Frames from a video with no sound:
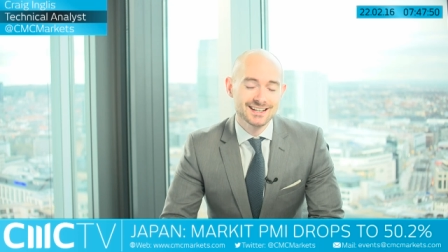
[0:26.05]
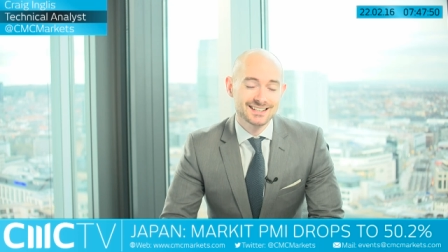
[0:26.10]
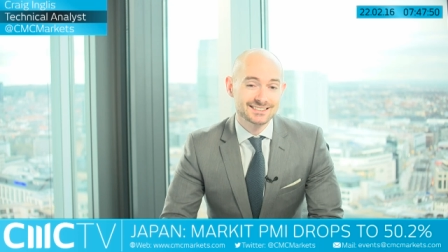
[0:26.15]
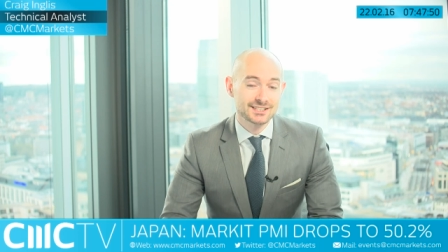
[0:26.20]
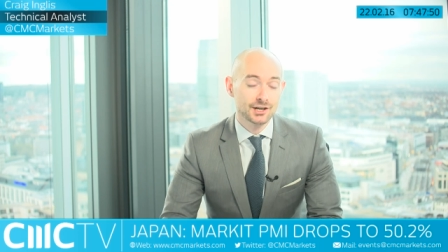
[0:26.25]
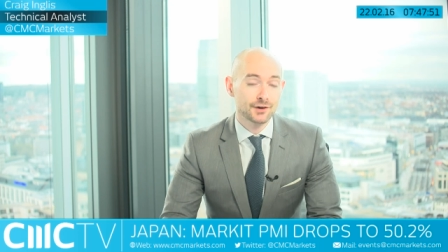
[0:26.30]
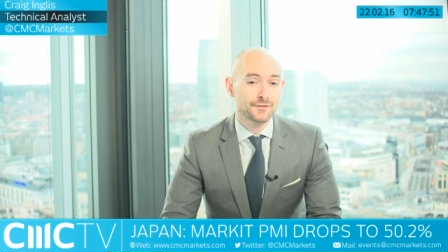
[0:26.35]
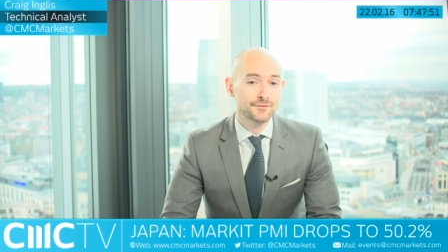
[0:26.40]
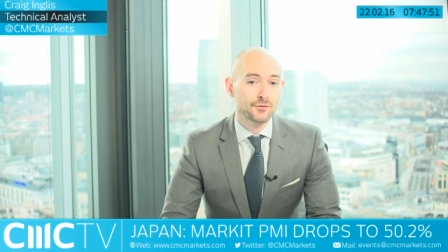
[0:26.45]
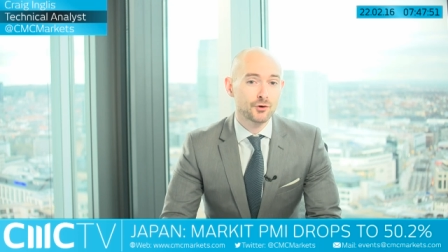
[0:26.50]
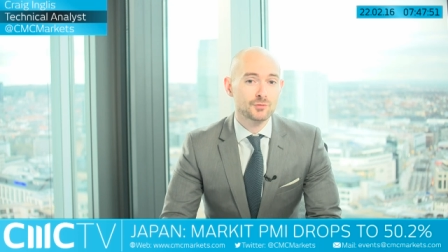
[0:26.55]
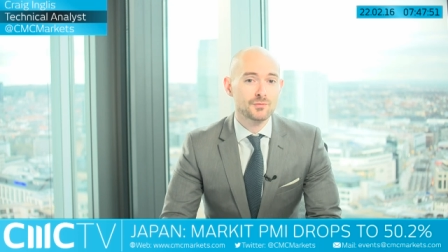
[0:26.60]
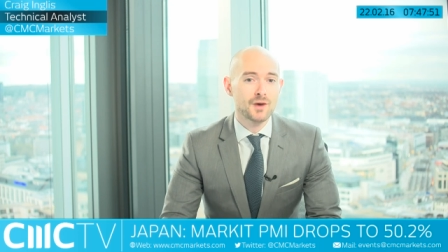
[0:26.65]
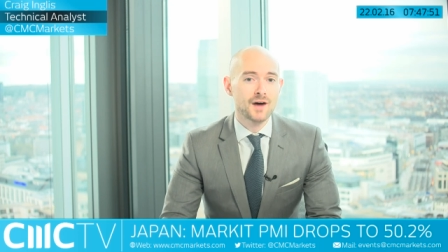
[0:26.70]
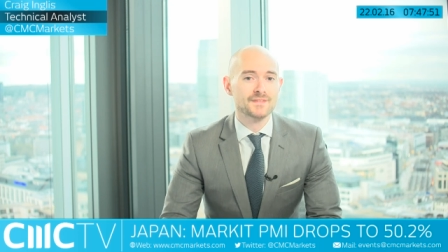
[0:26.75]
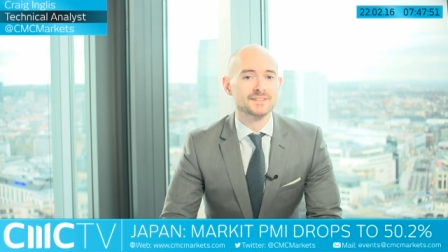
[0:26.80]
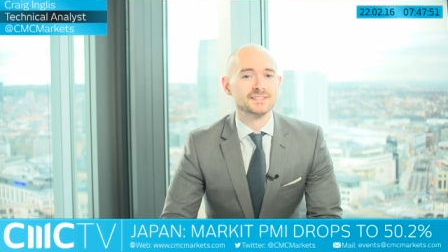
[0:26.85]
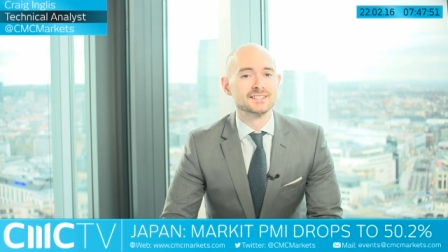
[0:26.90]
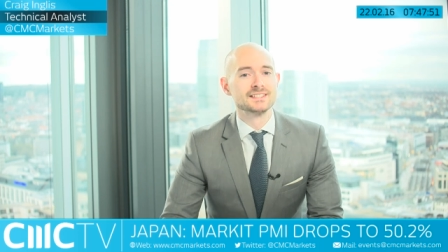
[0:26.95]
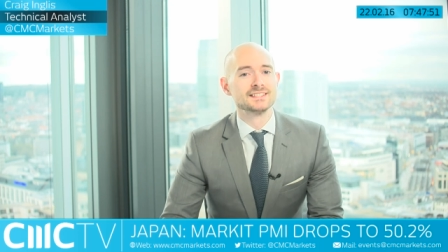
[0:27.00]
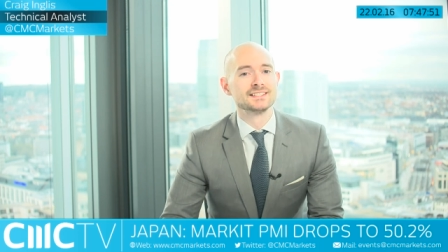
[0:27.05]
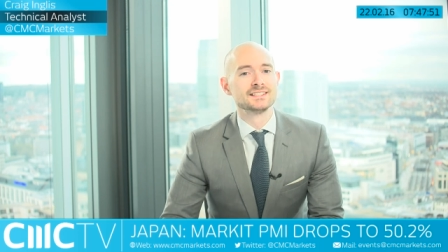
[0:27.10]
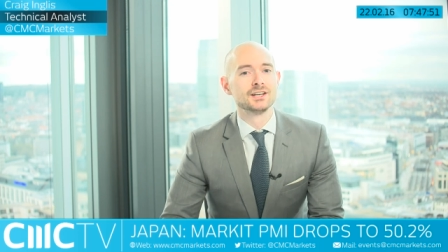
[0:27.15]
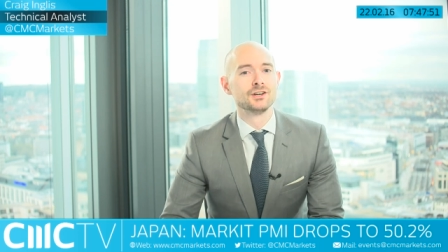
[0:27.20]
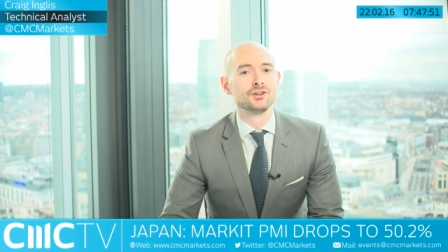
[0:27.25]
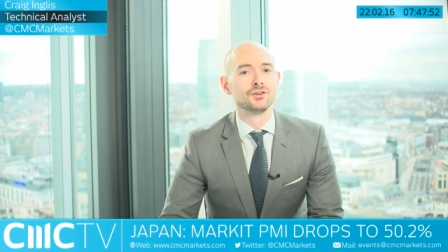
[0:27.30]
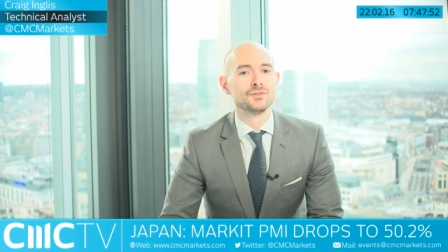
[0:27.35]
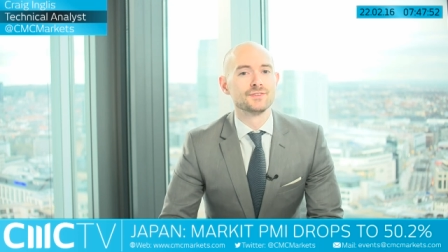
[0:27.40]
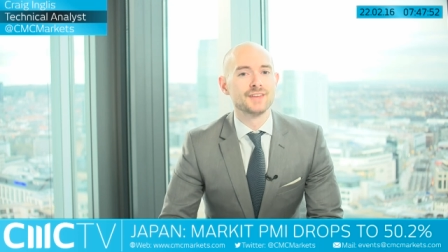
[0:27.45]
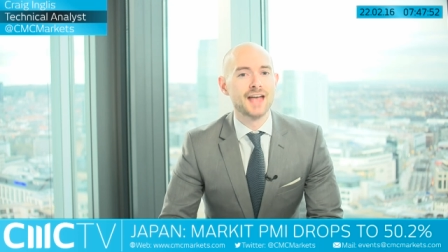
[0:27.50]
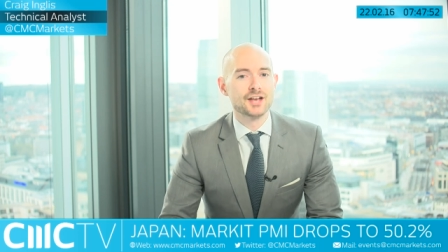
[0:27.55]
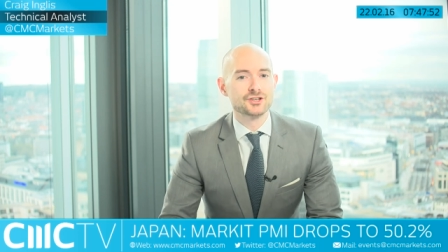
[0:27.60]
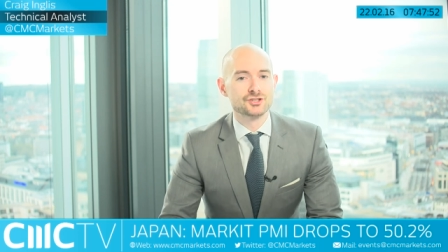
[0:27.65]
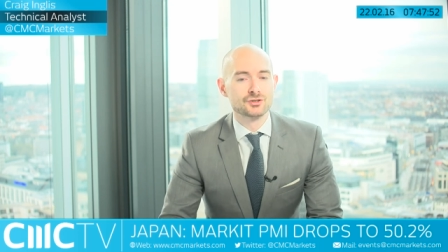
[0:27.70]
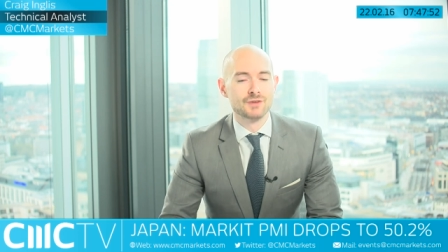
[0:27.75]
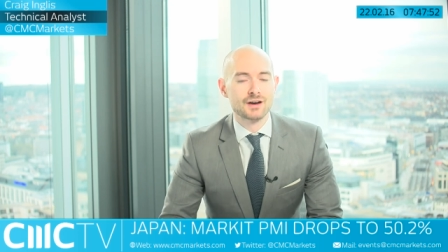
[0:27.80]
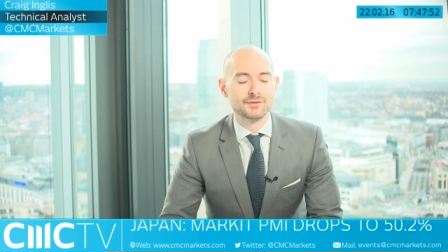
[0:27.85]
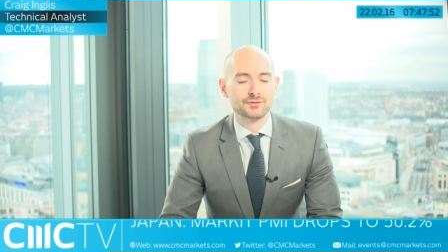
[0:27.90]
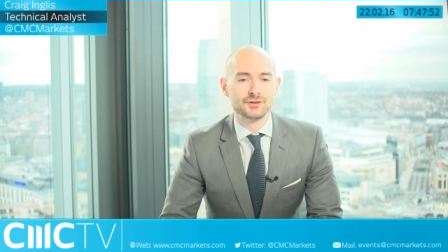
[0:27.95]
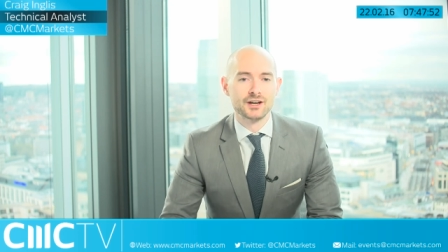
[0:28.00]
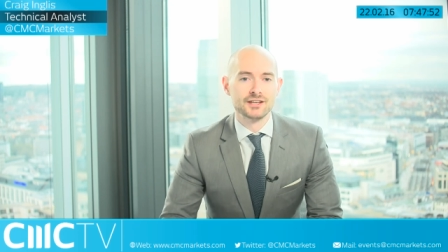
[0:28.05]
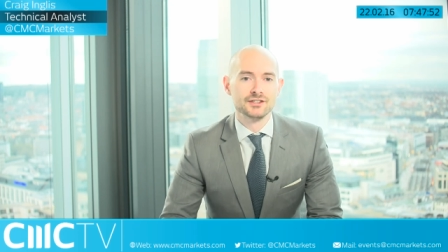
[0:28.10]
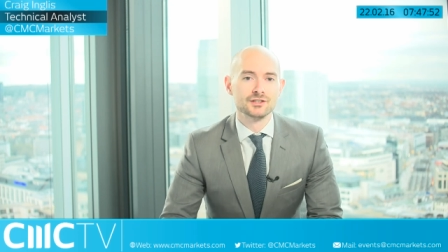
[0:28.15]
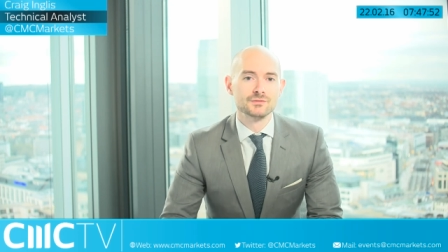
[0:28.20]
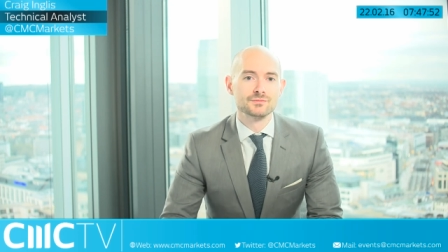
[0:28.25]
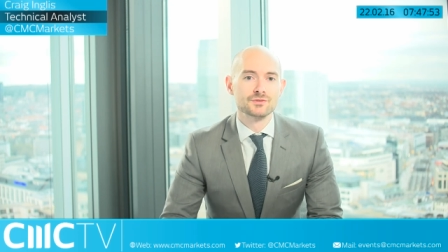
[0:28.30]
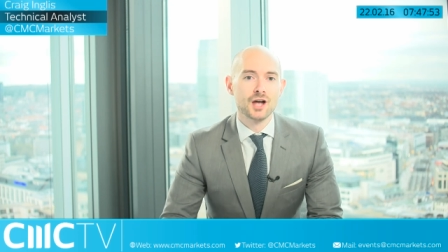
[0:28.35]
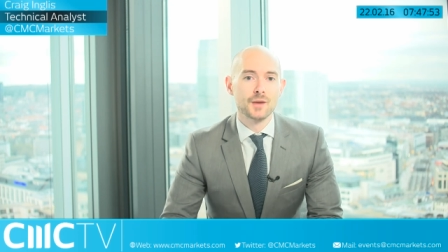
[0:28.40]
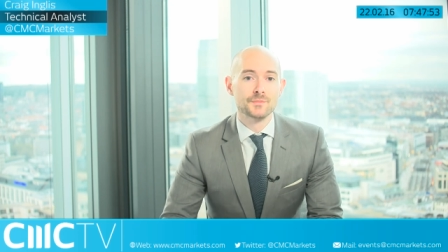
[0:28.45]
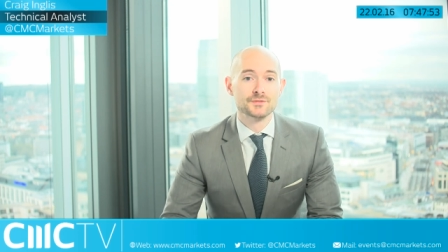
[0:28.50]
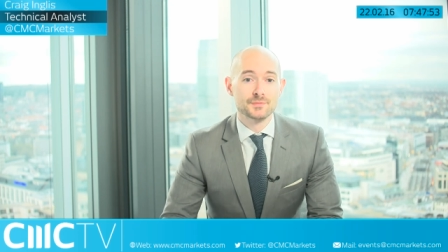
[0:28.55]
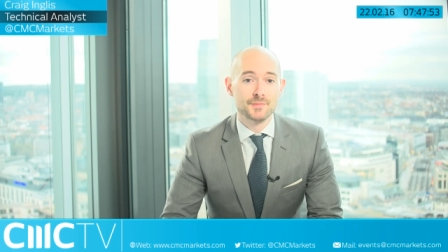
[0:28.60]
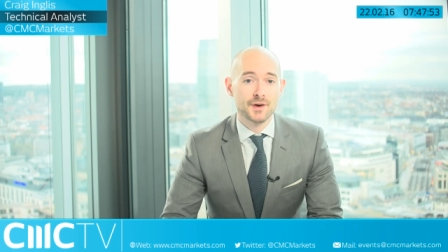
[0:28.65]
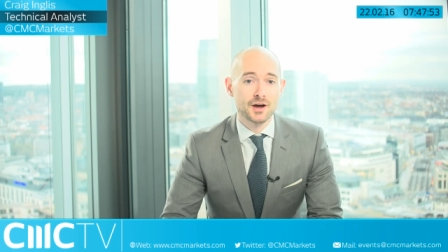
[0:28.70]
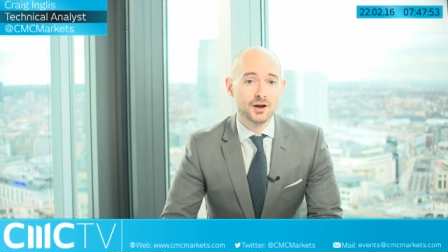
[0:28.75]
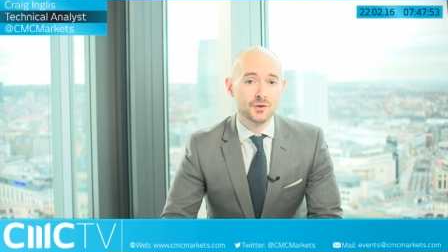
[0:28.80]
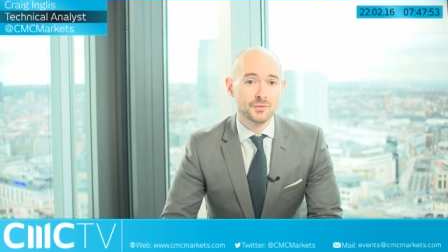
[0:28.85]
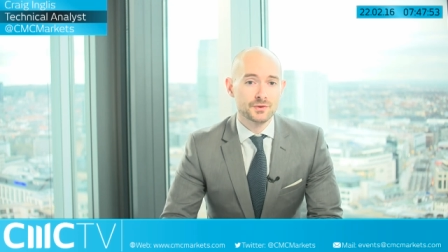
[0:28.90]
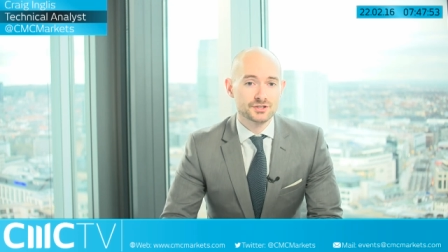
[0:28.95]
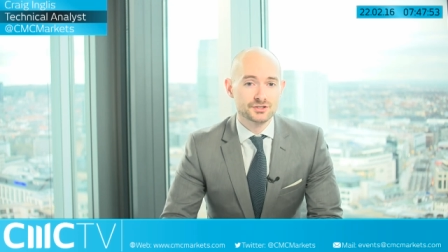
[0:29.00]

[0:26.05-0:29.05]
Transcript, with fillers: Still four months until the actual referendum comes about,